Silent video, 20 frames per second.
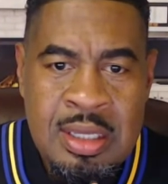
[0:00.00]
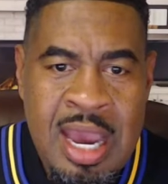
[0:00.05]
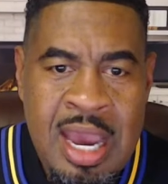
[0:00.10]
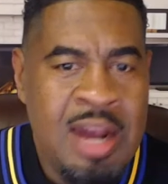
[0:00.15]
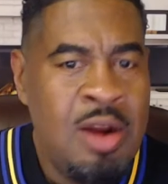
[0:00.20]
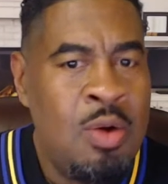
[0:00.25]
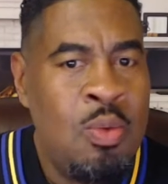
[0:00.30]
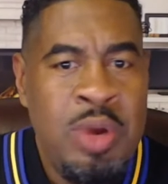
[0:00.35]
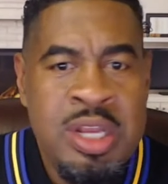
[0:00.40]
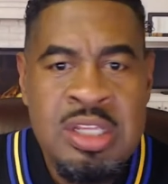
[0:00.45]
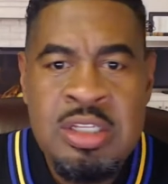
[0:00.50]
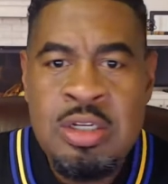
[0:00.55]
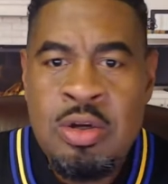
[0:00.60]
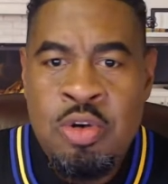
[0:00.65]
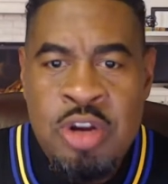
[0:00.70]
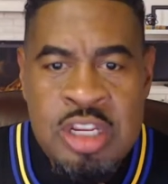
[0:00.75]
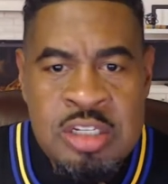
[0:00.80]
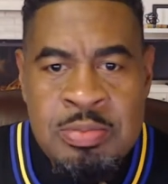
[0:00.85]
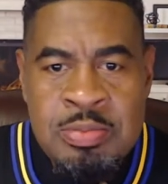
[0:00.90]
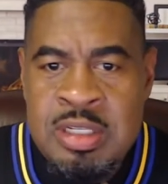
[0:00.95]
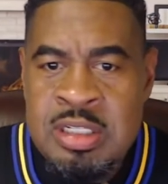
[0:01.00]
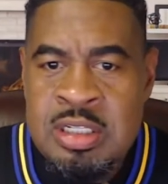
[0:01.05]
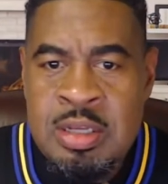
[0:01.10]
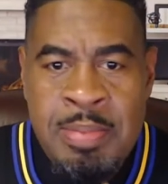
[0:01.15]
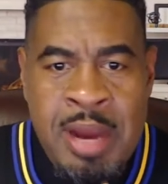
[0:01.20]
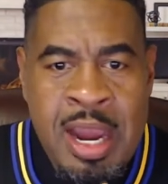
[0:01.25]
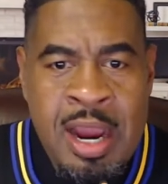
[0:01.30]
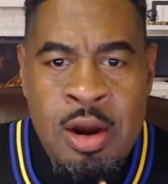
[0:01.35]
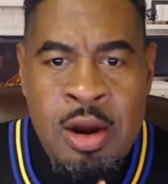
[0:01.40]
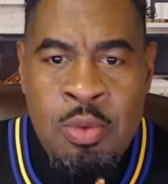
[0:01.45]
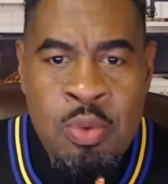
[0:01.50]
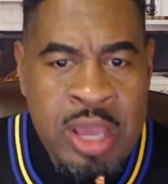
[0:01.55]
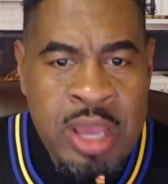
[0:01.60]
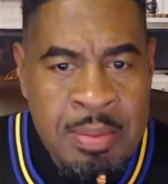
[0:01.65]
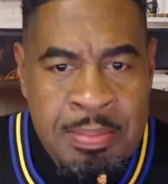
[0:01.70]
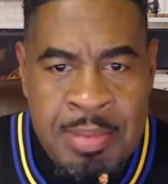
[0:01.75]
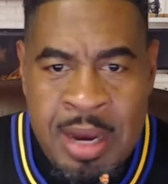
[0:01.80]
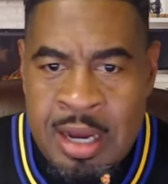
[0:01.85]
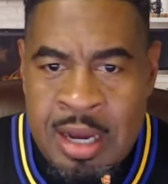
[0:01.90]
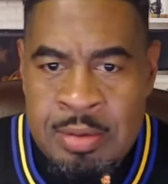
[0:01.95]
I don't wait till Christmas to buy her
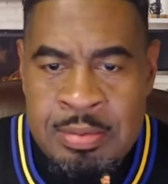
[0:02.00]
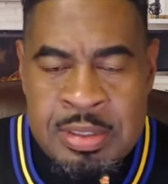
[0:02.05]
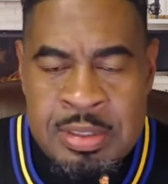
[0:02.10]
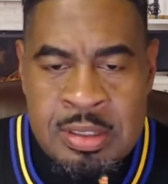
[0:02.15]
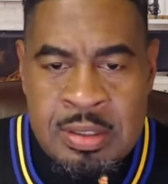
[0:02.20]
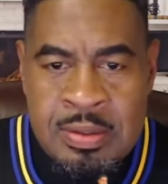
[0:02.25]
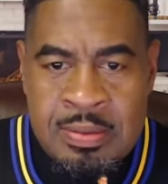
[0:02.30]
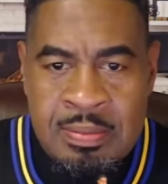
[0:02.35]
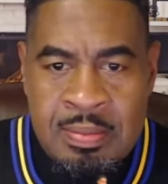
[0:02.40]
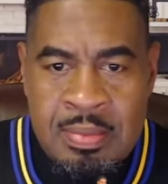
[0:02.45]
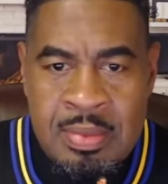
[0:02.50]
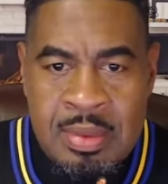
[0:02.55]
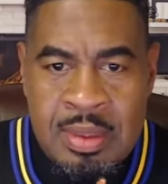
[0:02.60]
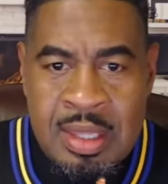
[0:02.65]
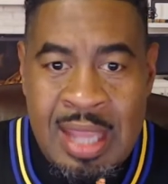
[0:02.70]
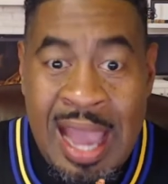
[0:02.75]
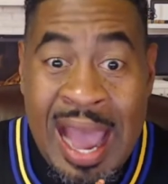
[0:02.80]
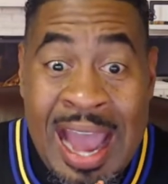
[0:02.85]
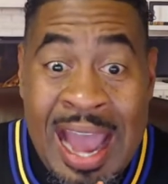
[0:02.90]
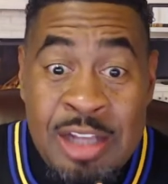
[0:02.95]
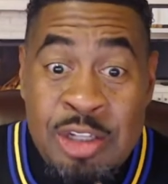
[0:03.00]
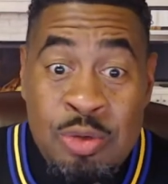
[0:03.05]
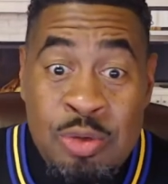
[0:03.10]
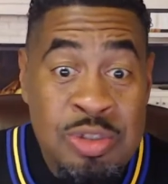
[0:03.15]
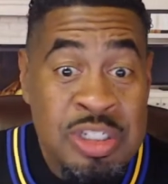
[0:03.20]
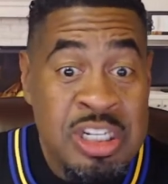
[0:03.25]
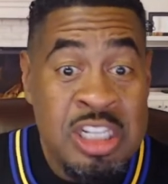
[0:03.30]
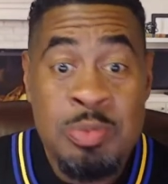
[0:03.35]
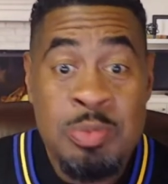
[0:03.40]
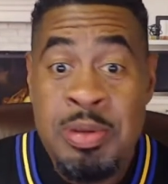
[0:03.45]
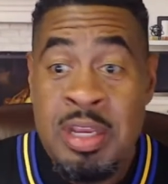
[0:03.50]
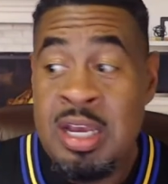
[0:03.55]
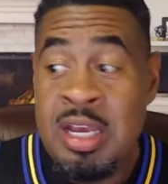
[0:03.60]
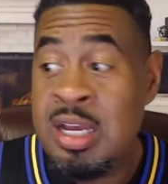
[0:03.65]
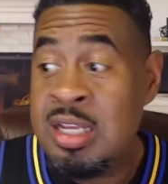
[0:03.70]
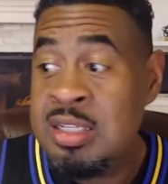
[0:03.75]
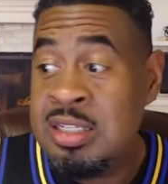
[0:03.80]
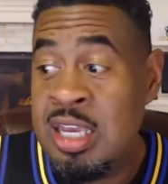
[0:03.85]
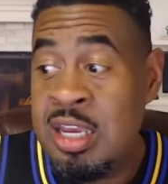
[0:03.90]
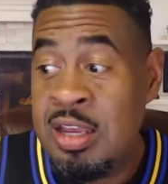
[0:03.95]
red bottoms. I do just
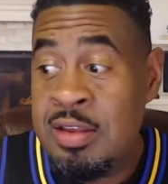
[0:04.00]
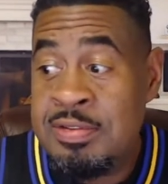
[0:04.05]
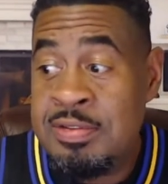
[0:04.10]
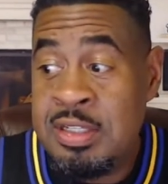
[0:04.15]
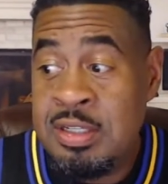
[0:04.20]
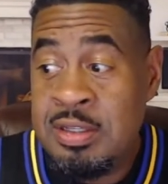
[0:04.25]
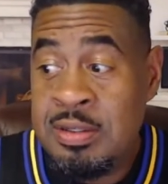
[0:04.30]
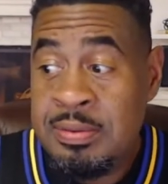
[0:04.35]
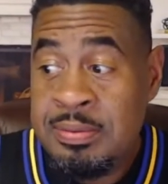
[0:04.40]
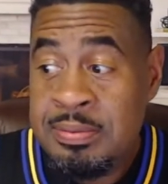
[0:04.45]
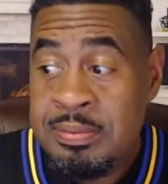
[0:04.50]
because gifts.